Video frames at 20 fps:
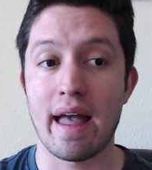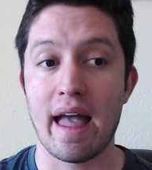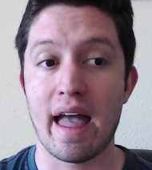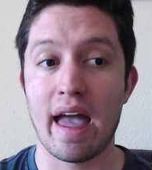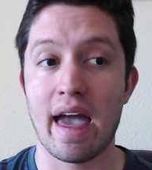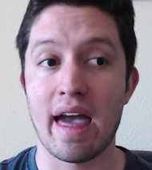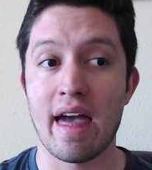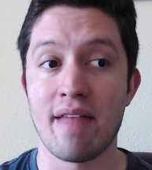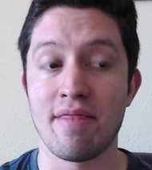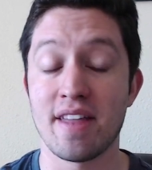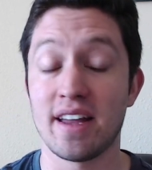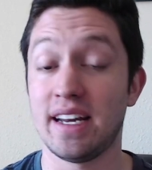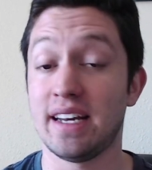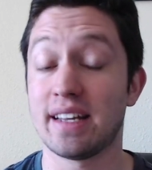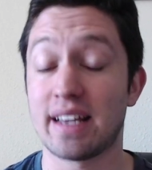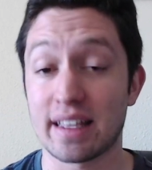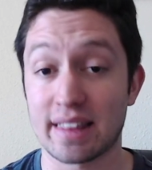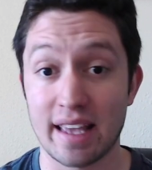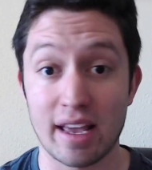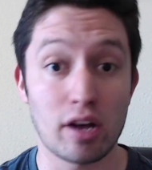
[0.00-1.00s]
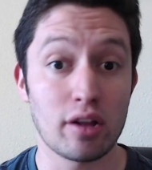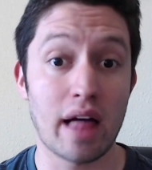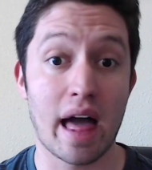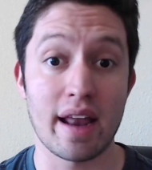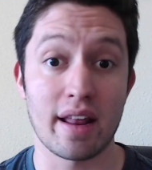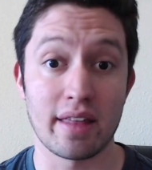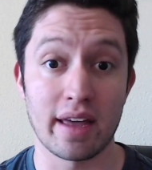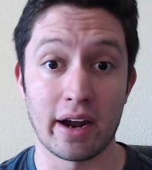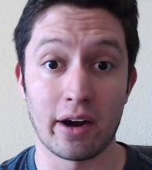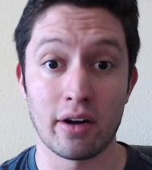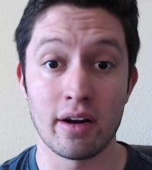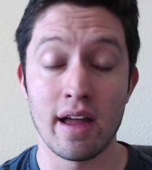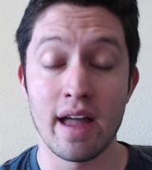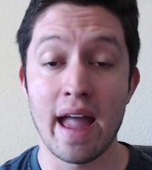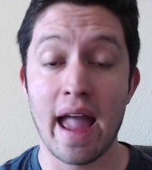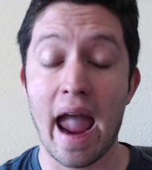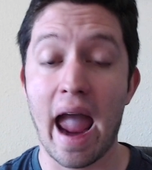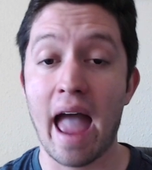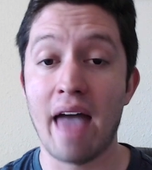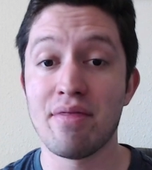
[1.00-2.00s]
and they need to get the hell out of there.
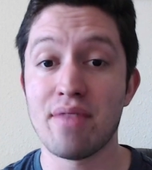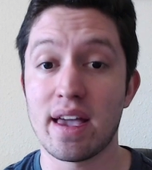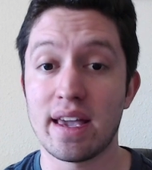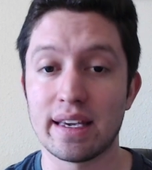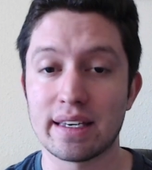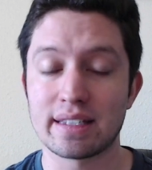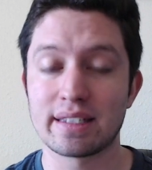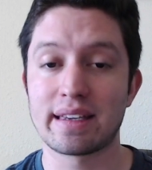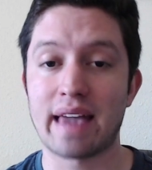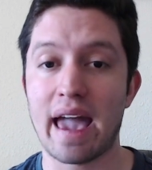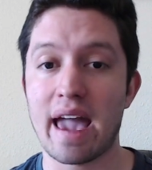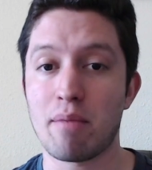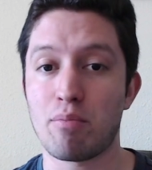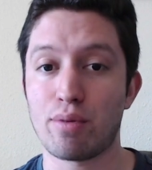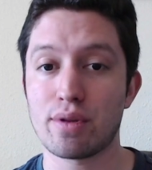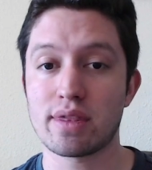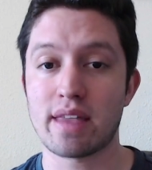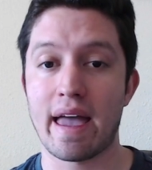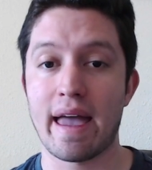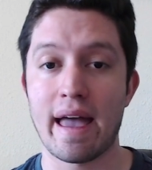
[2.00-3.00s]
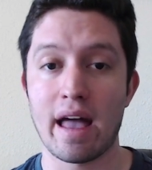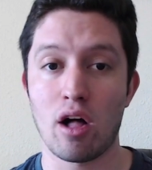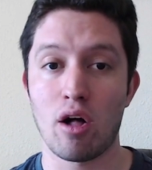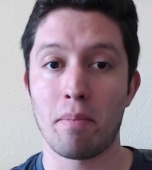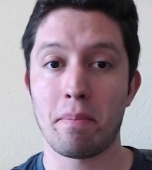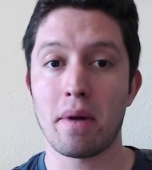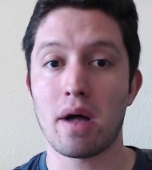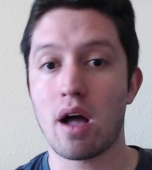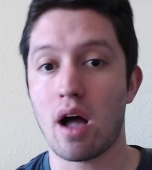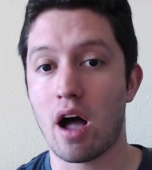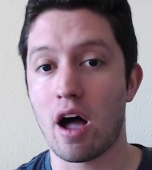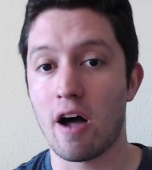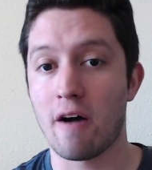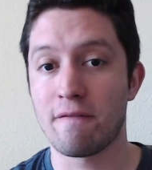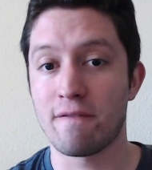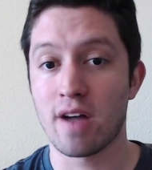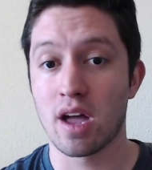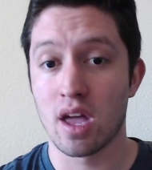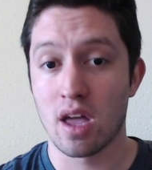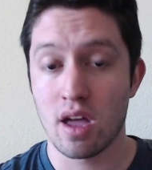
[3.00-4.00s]
And they escape with the help
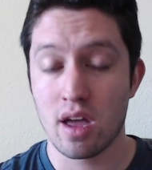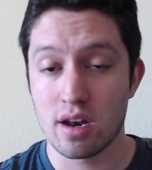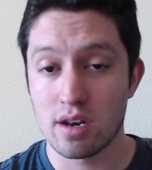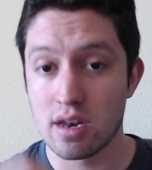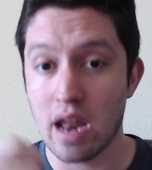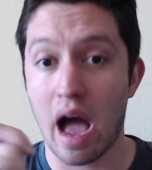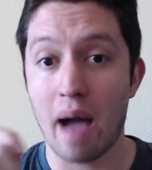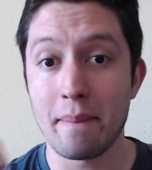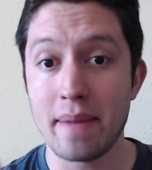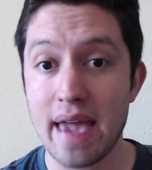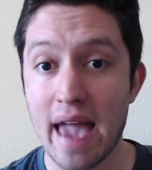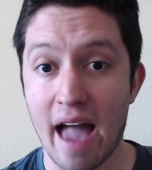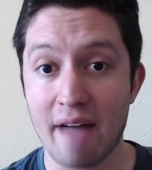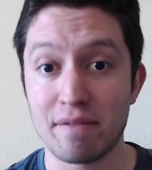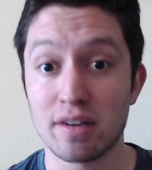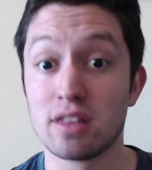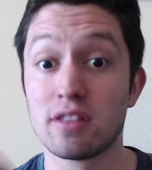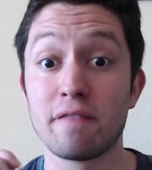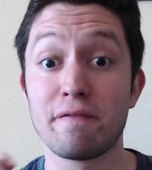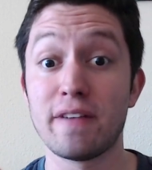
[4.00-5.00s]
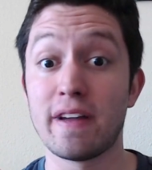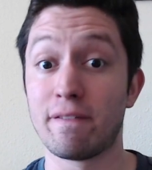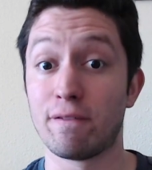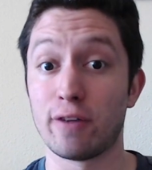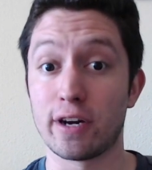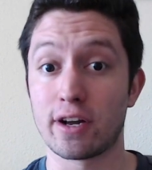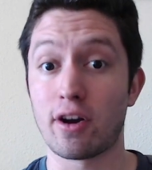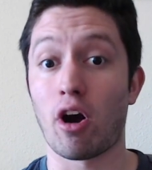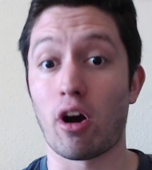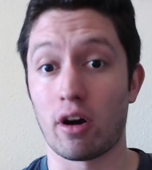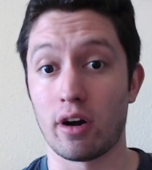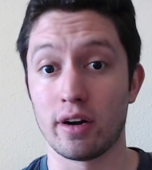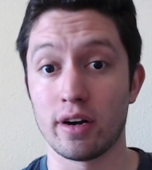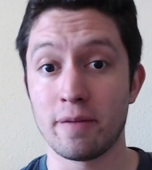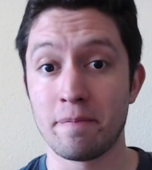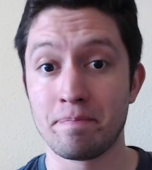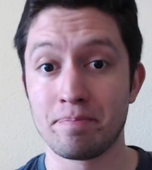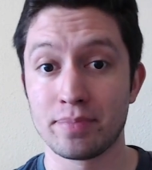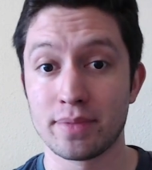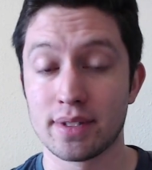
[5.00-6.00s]
of Nami having the Vivre card
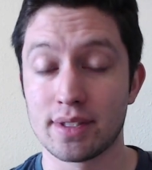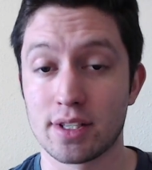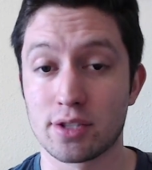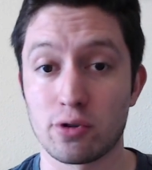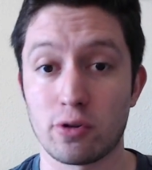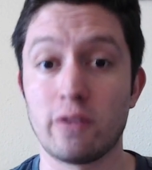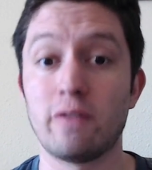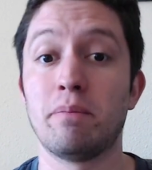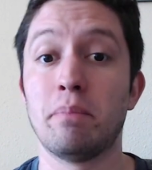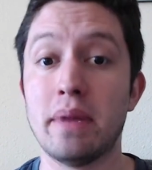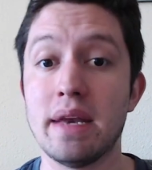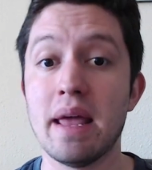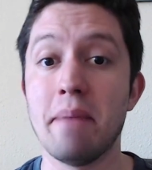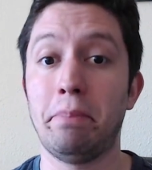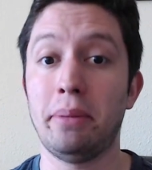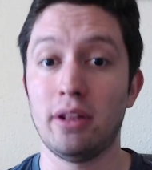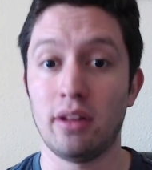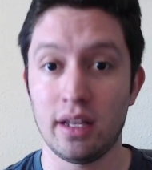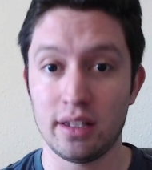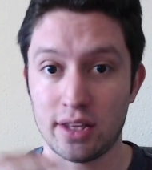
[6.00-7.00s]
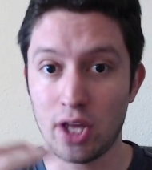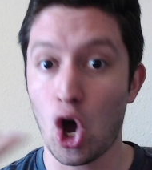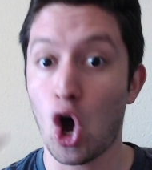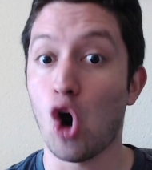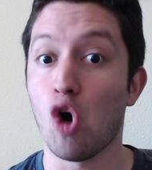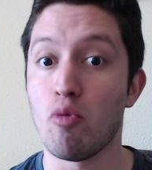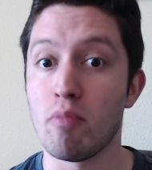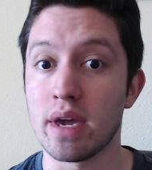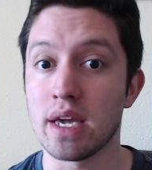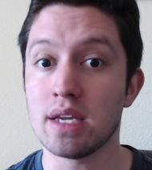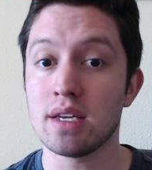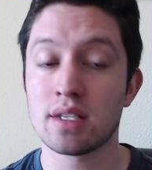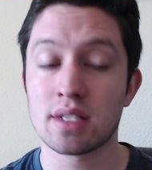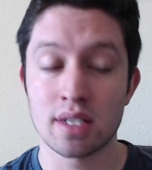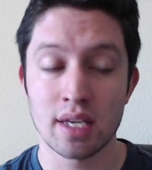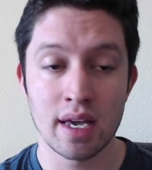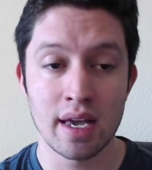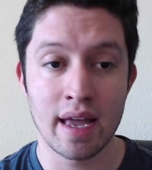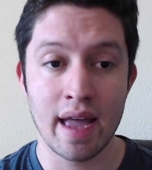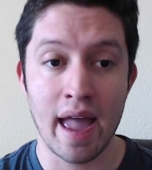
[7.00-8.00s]
to sort of manipulate the homies.